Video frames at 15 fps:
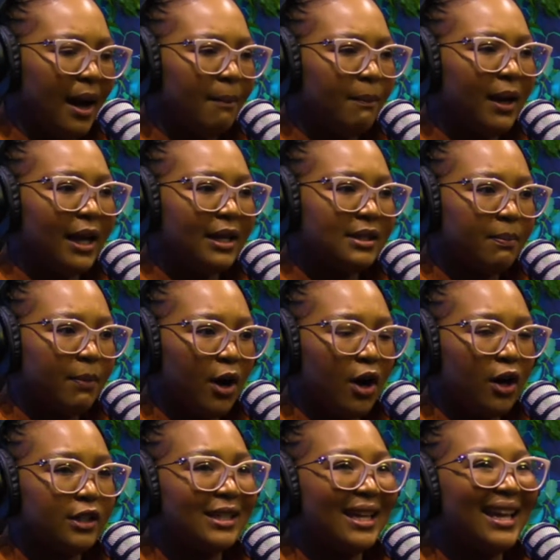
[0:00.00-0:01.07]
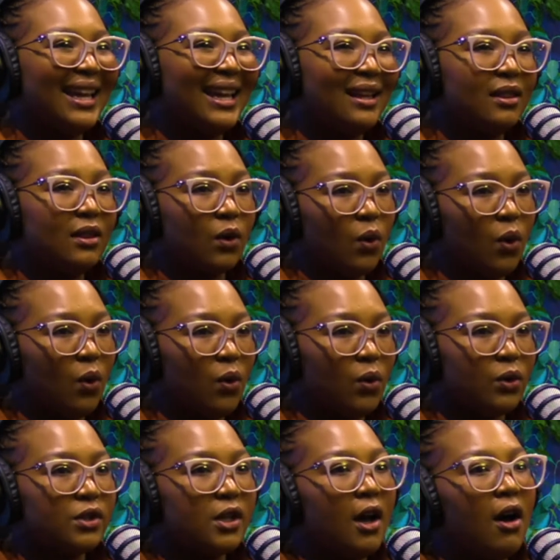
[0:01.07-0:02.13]
plays a part in the
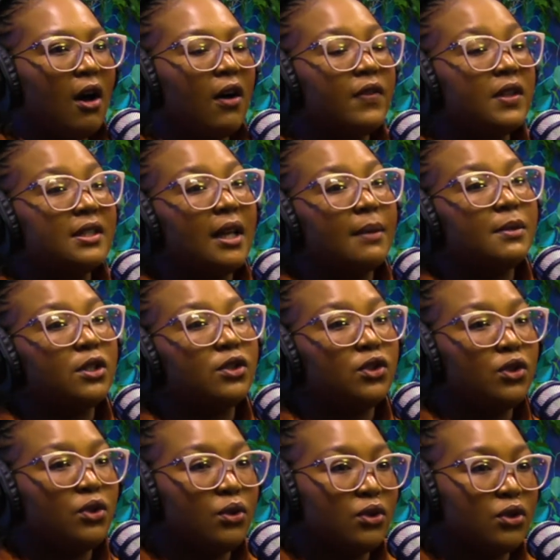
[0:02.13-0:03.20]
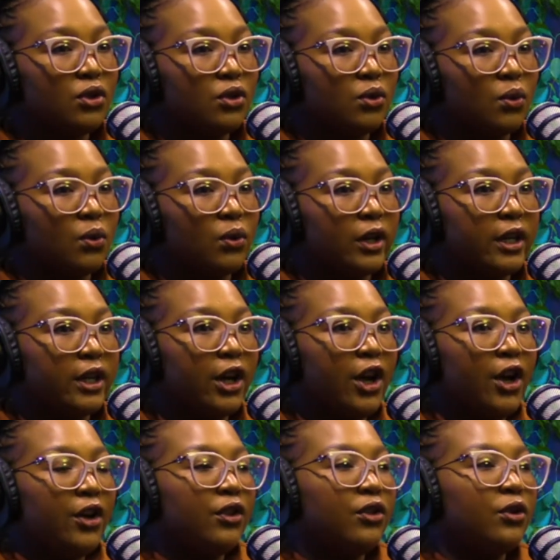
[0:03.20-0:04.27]
cause of the substance use disorder
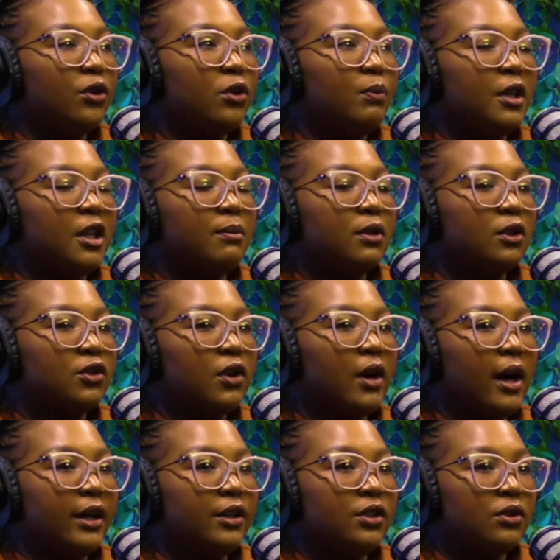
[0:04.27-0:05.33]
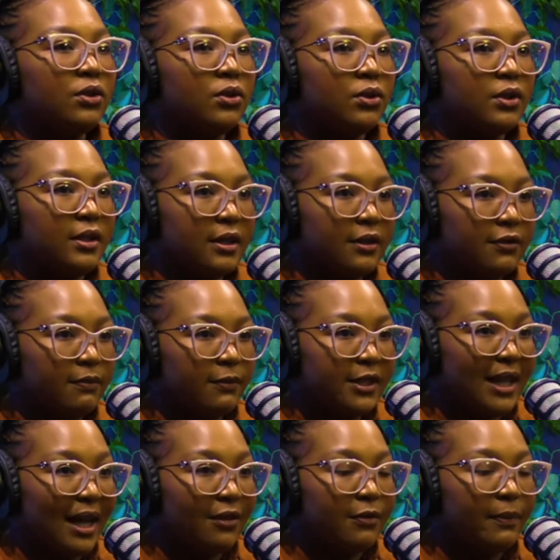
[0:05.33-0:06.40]
through people trying to
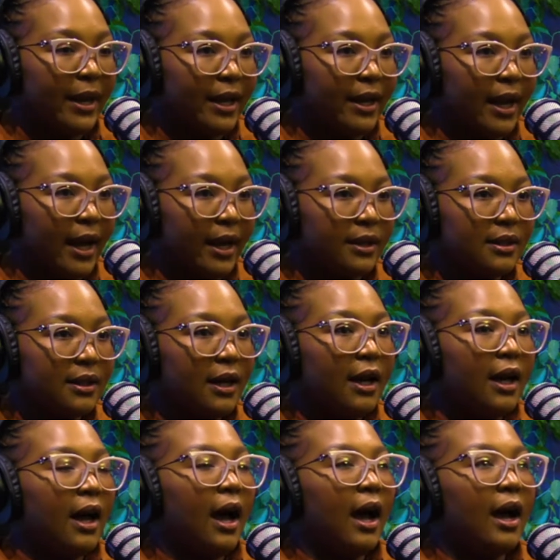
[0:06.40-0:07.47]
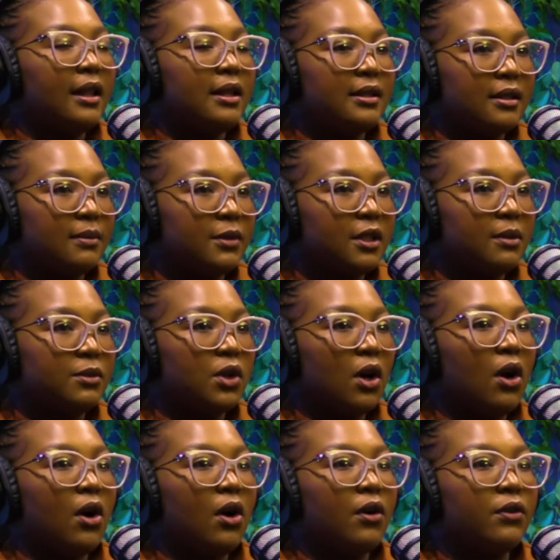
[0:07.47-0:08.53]
self-medicate the symptoms
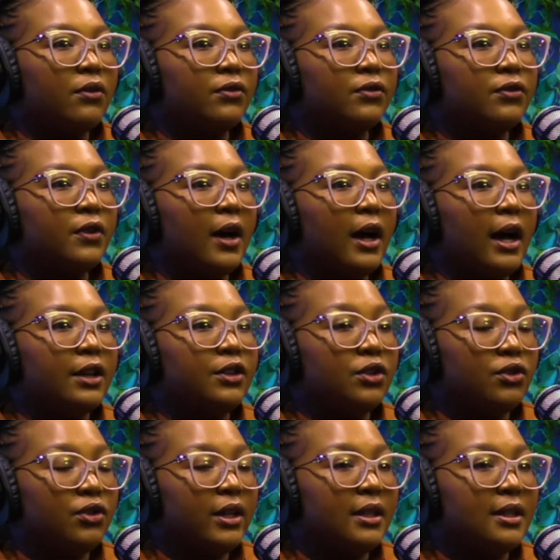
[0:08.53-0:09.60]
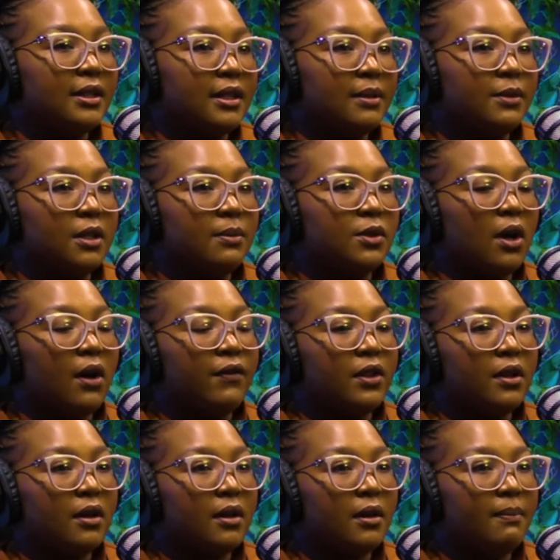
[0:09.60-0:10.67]
of to treat the symptoms of
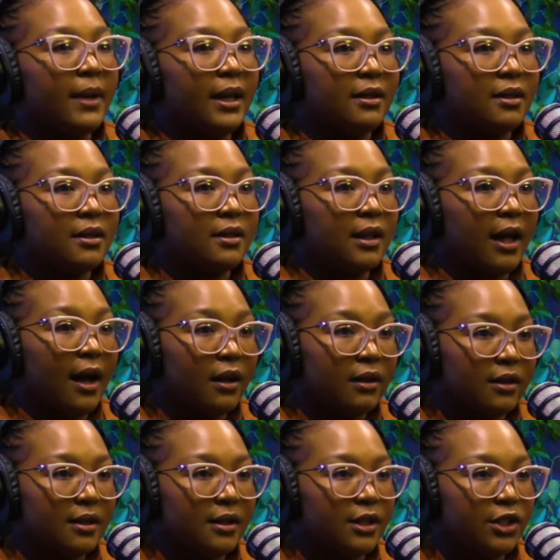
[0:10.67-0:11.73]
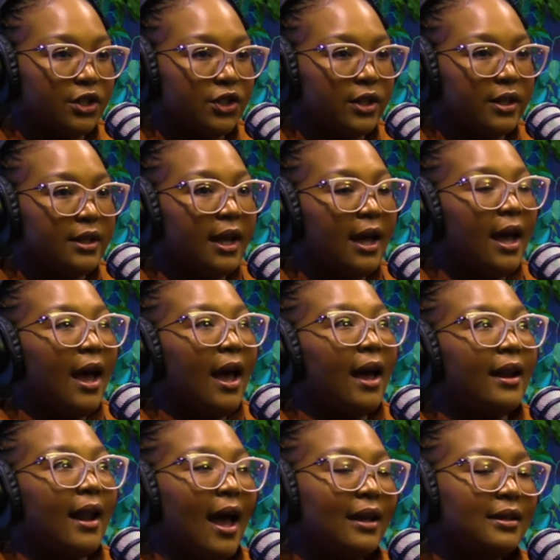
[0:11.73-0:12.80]
the mental health condition.
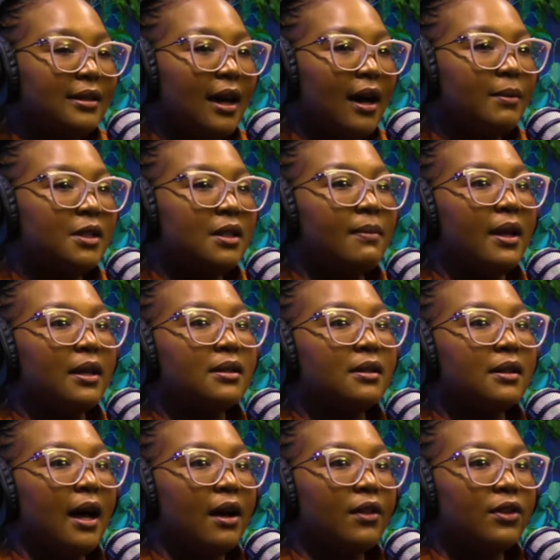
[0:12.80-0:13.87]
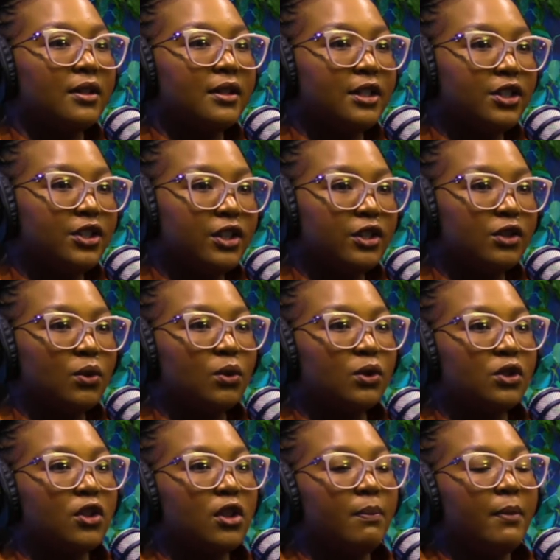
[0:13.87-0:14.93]
And at times, the mental health condition is
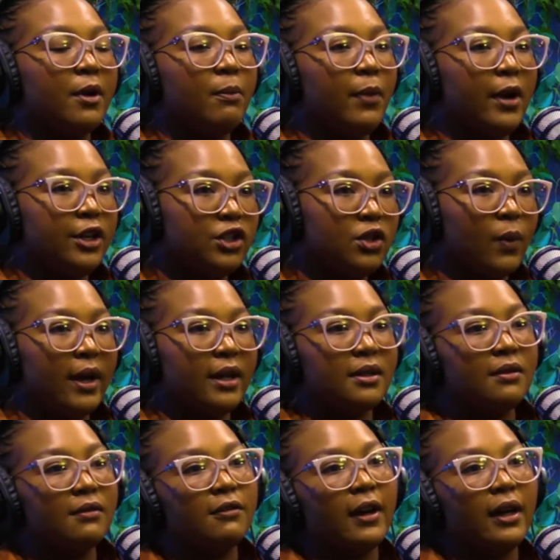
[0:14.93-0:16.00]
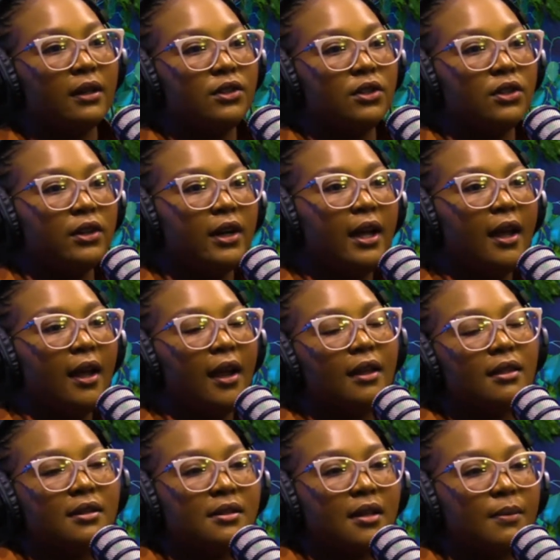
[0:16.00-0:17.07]
also the perpetuating factor
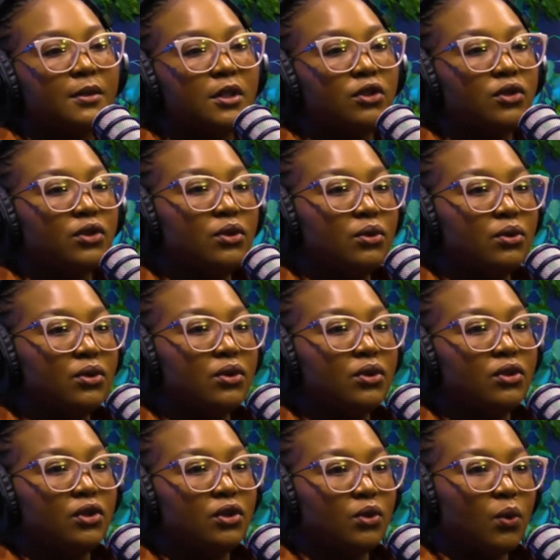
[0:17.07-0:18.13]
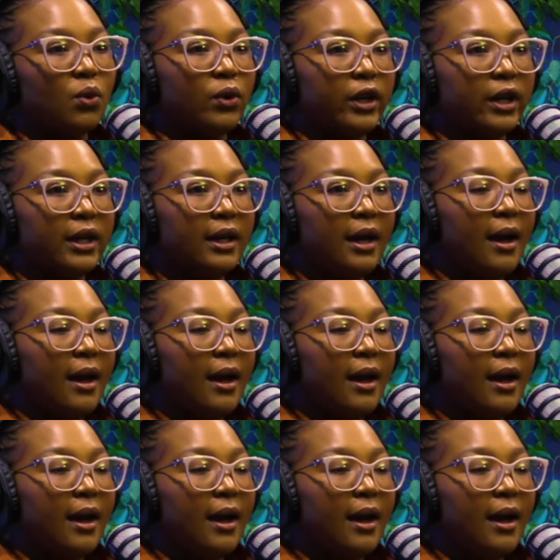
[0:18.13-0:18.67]
in the substance use disorder.